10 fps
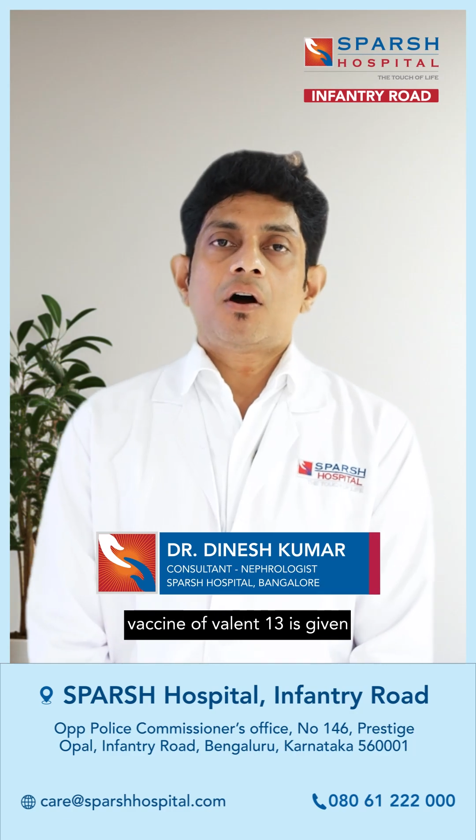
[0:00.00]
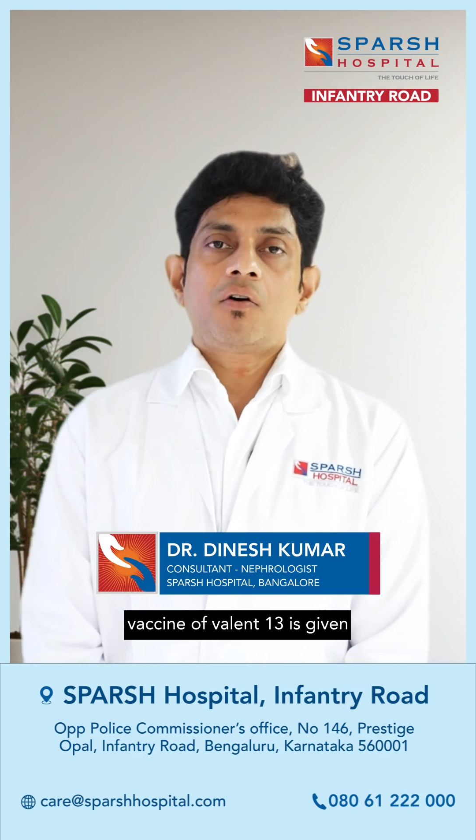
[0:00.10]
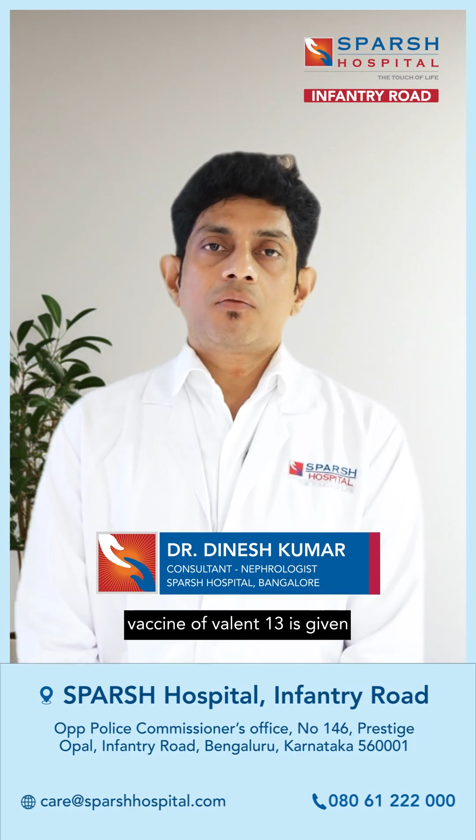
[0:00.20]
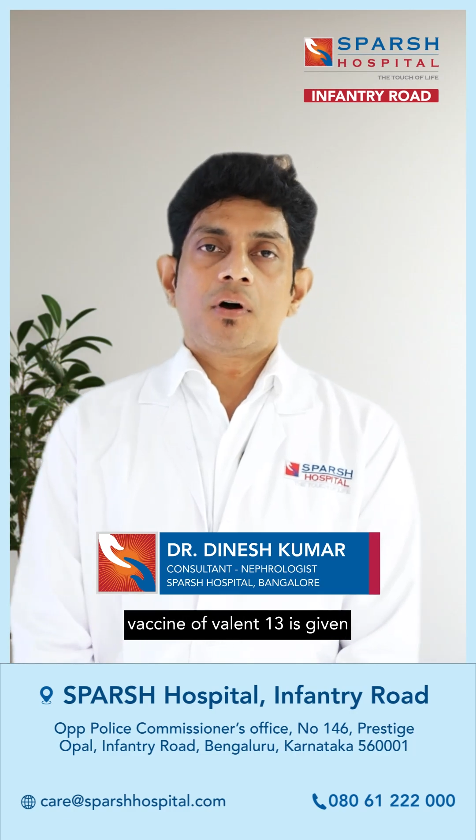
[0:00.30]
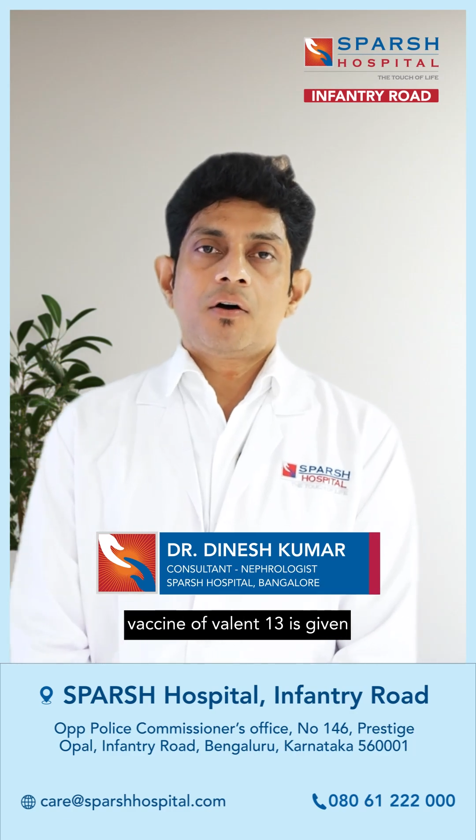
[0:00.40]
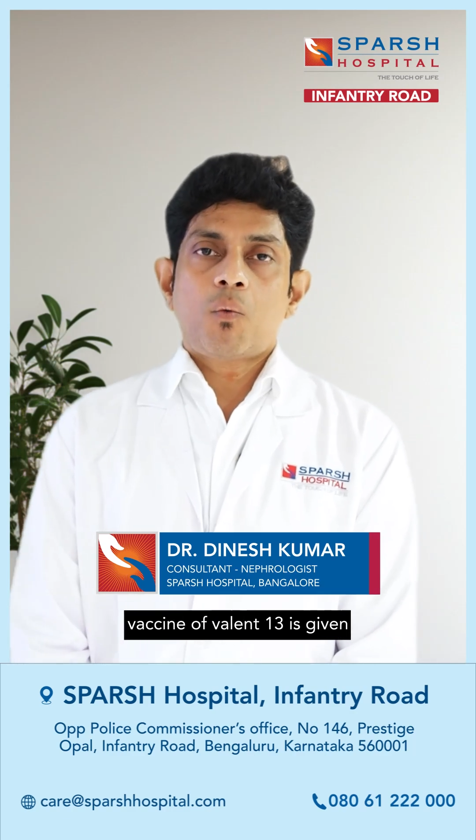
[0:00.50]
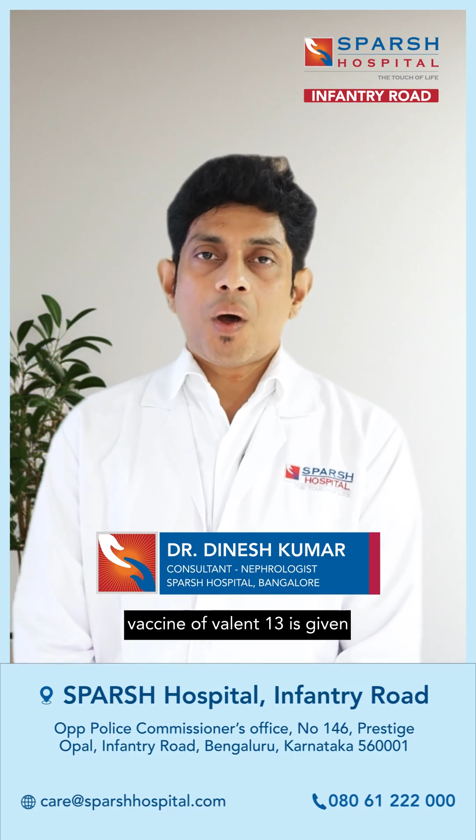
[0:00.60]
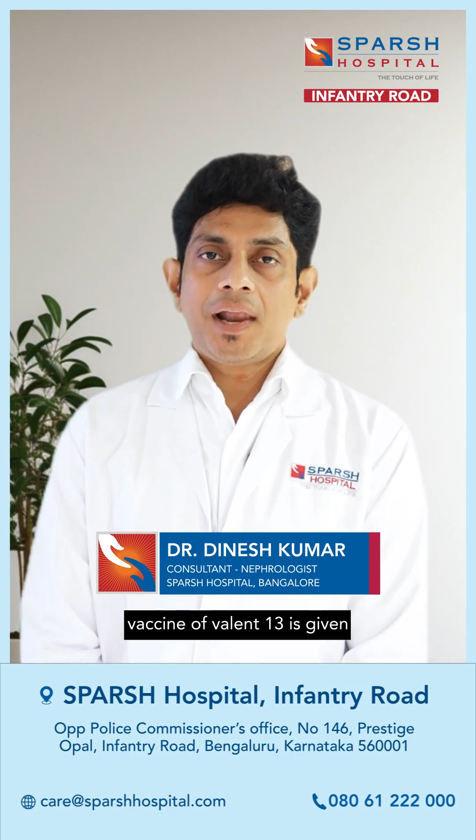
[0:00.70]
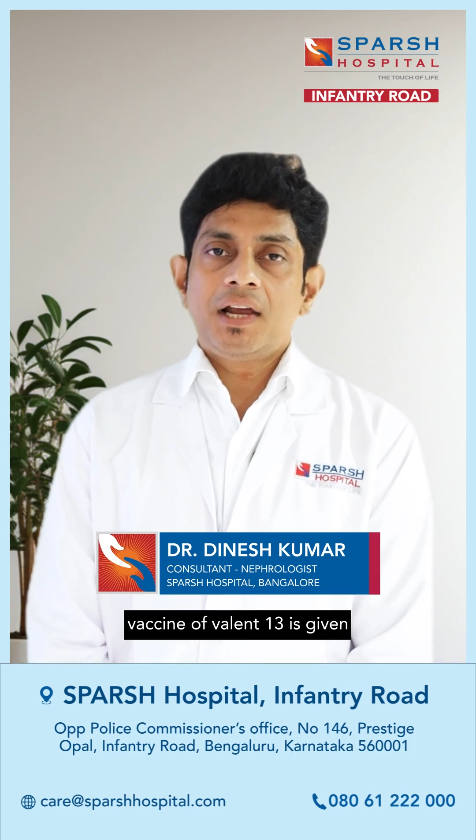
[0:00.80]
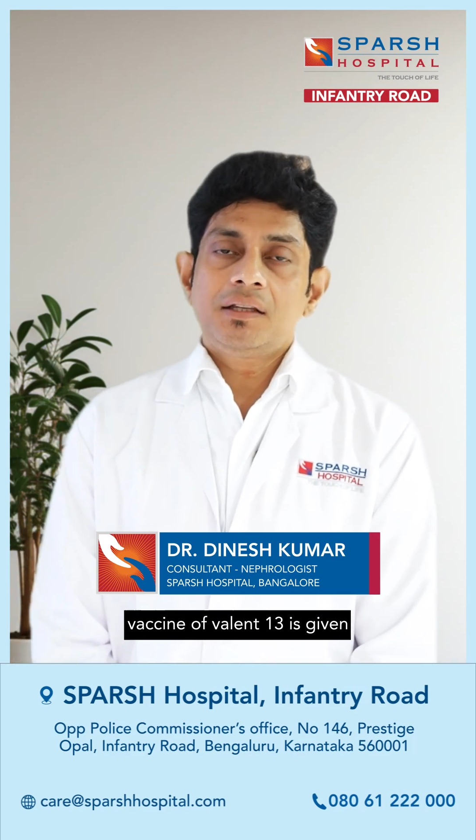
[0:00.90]
of
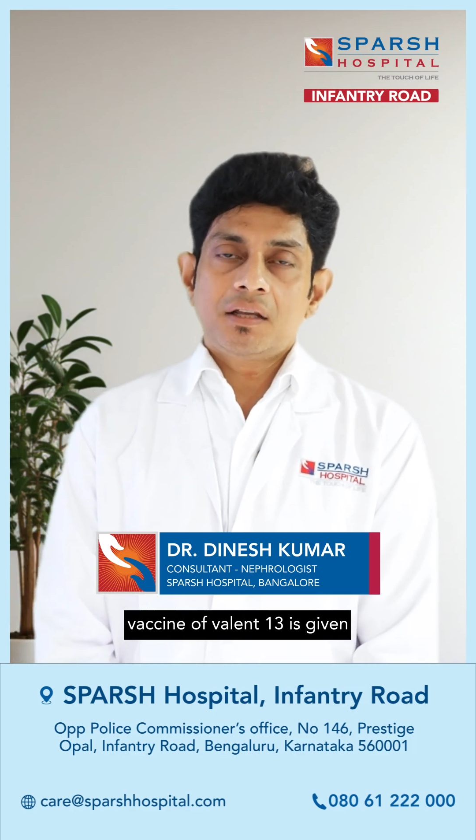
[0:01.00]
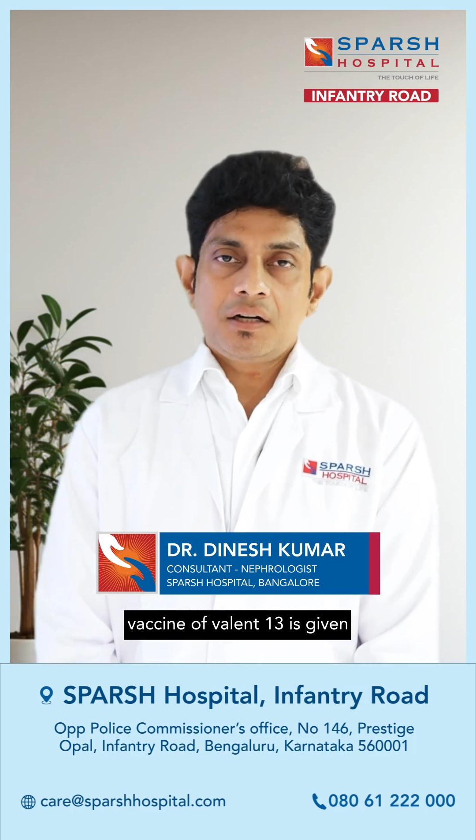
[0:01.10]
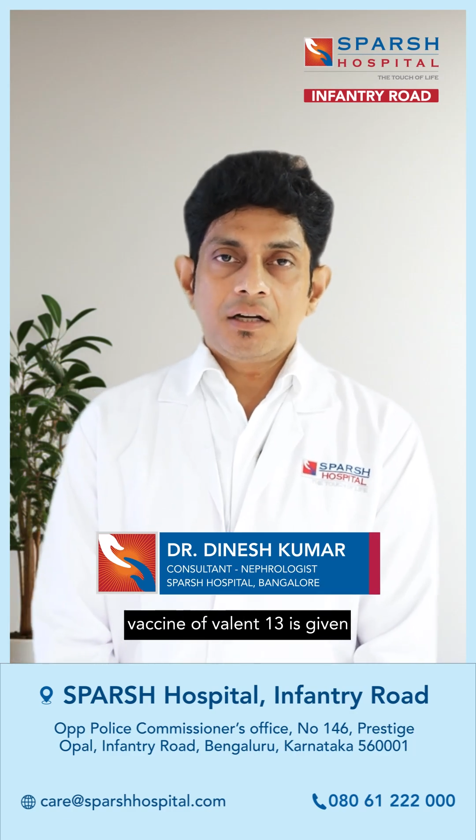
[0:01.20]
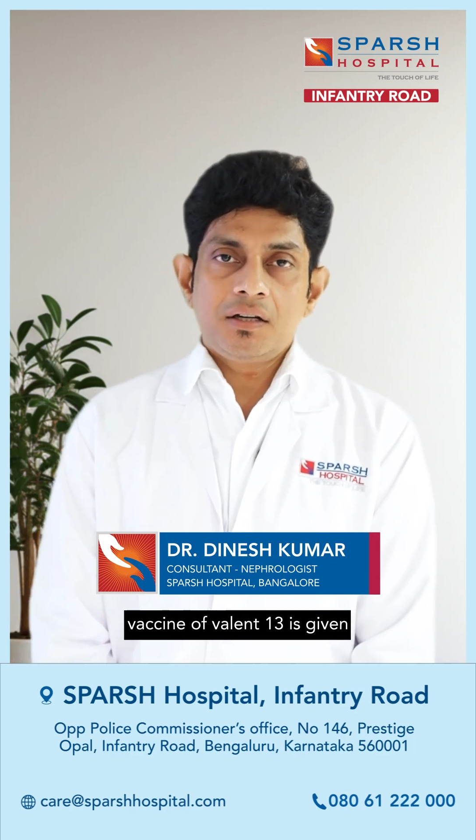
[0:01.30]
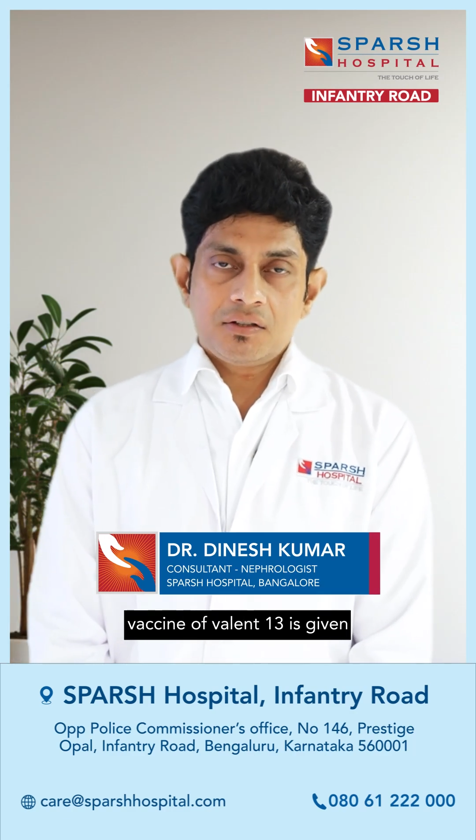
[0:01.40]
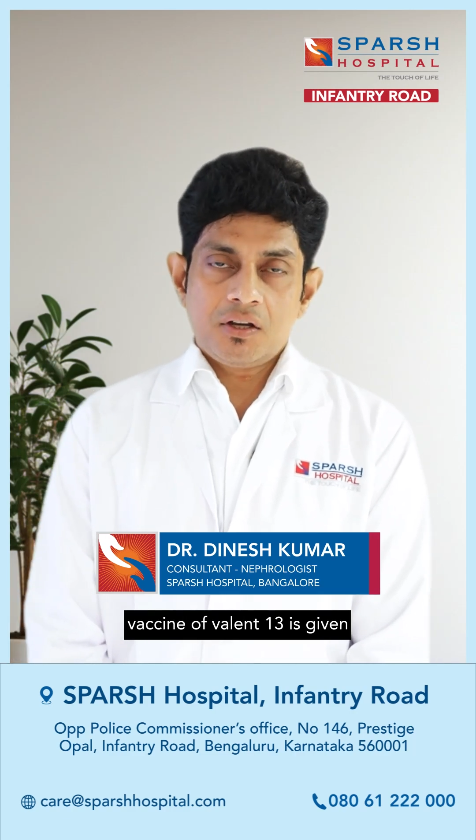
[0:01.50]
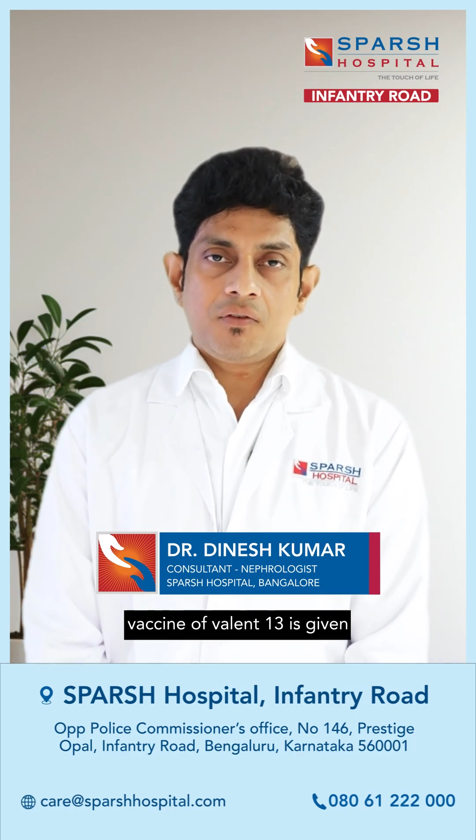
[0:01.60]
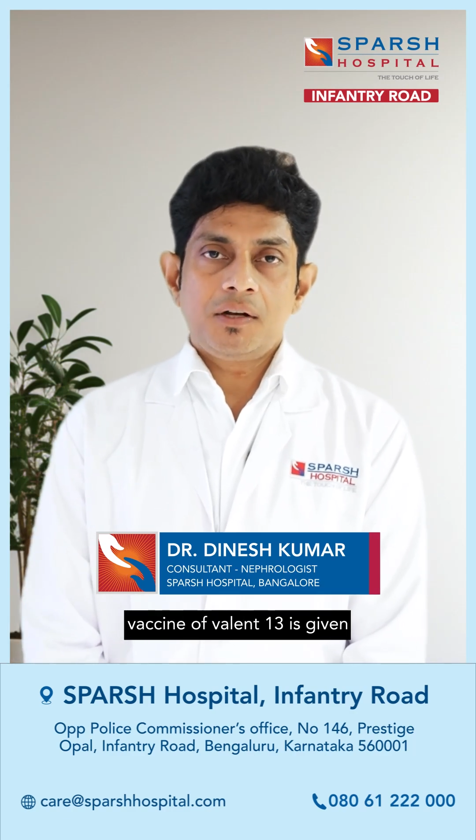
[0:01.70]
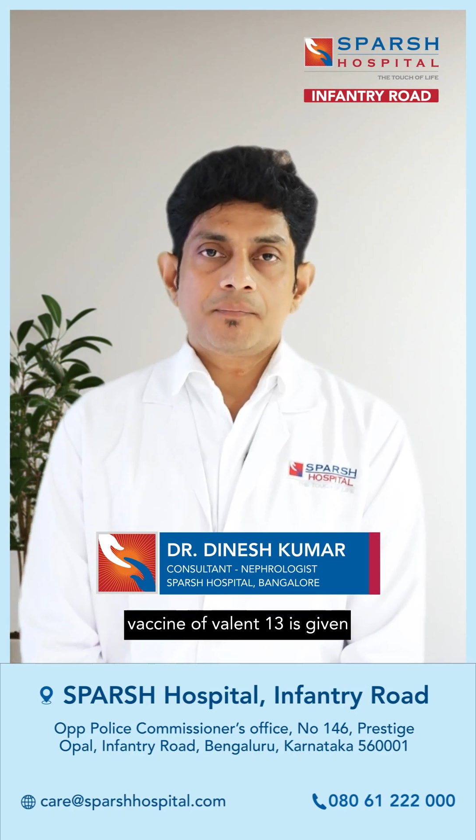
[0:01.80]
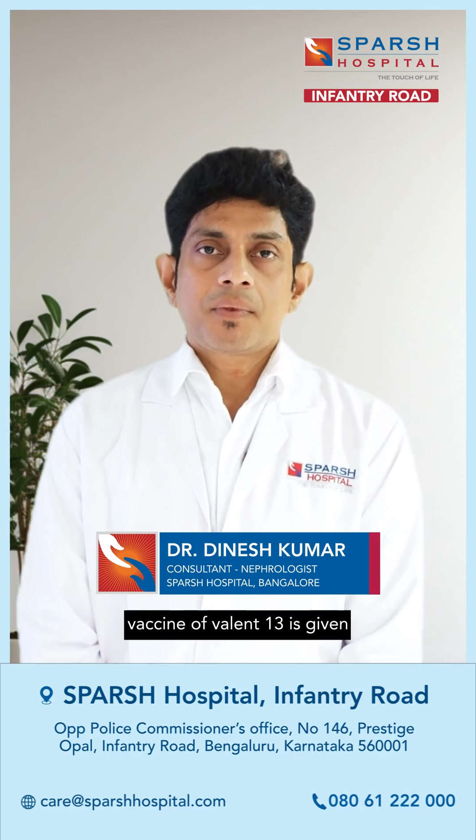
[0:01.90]
valent 13 is
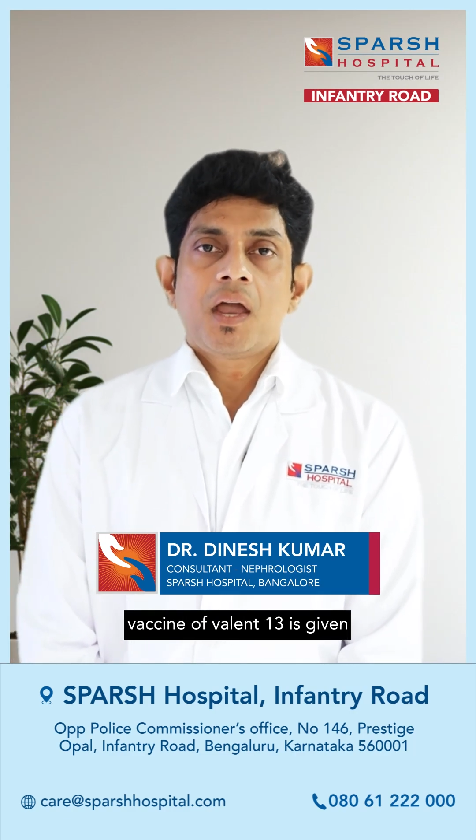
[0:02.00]
given.